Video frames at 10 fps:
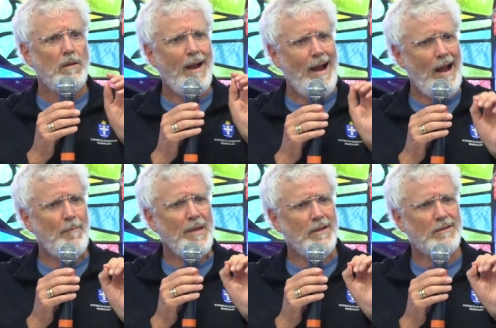The
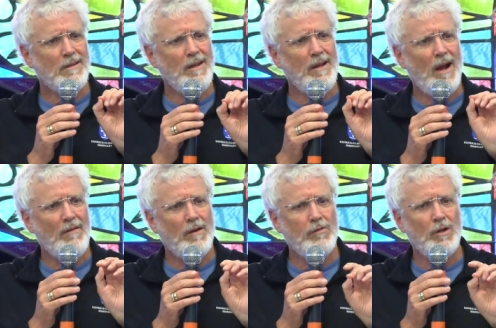happiest thing
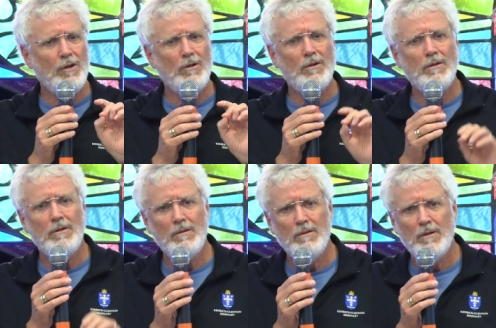I've ever heard
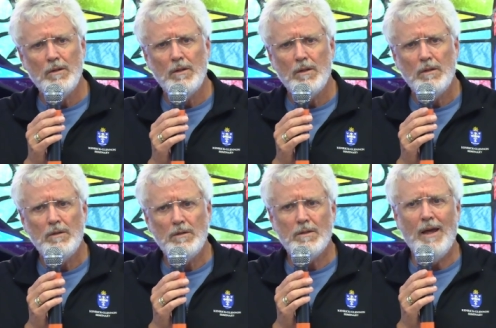
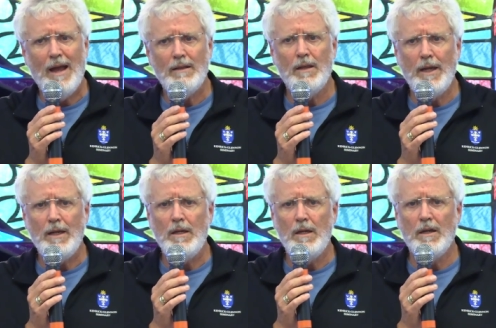is that
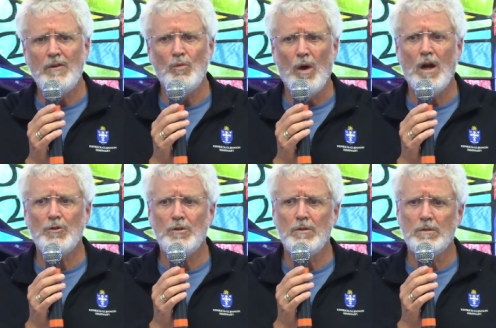lady in
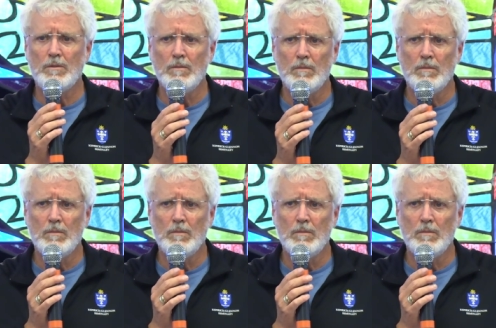Rogers.